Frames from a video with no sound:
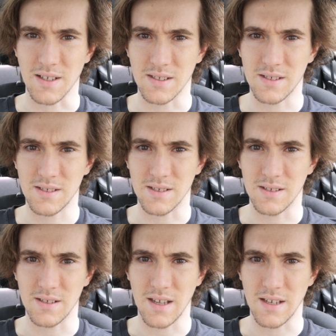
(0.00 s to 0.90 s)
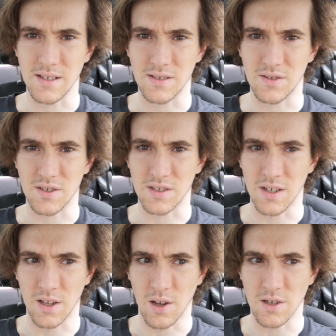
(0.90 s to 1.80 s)
it is just
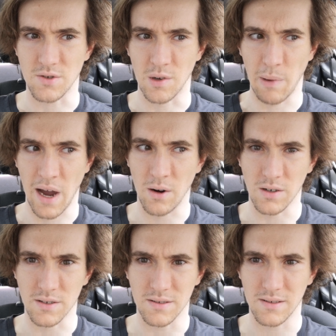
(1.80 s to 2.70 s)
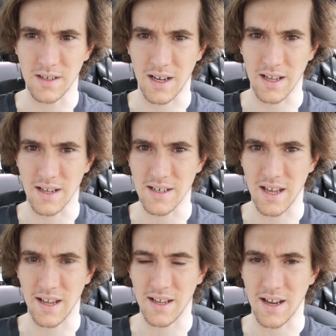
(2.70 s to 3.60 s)
an Elantra powered
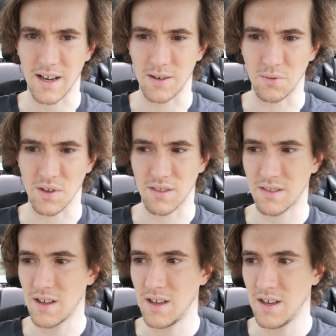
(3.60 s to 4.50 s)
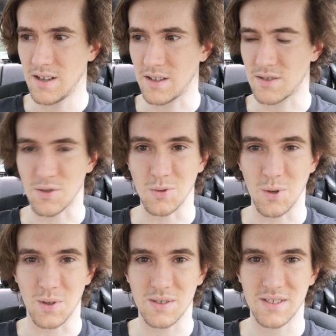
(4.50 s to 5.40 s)
Hyundai with 2
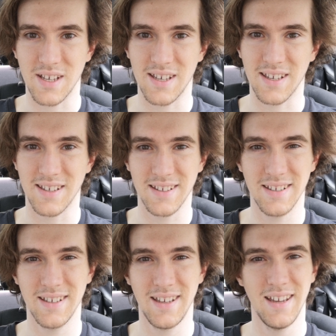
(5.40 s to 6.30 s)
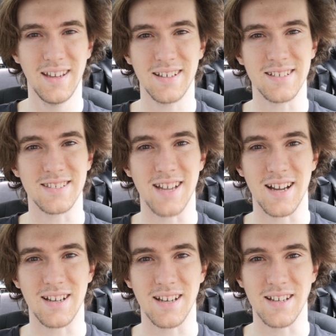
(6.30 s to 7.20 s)
doors. It's
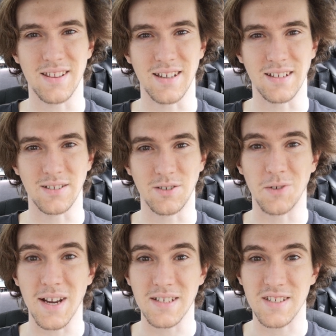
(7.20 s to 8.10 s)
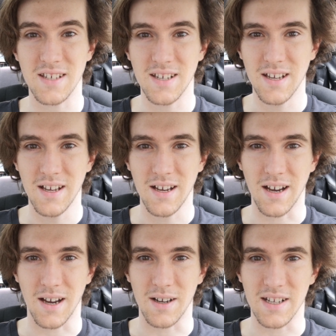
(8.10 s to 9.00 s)
not anything crazy.
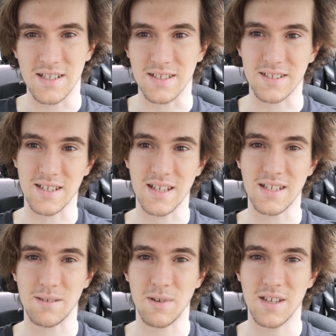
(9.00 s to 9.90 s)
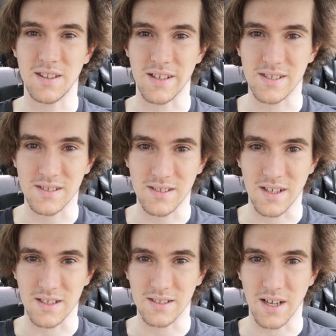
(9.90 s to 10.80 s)
It doesn't need to be.
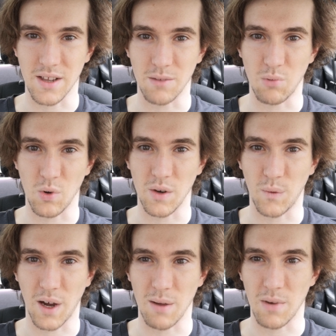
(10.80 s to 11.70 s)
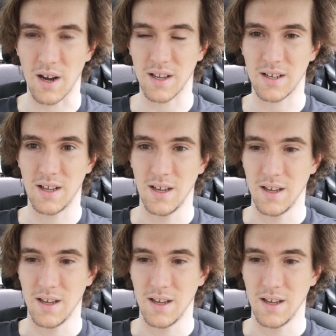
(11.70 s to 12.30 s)
That's kind of the point of why I bought it.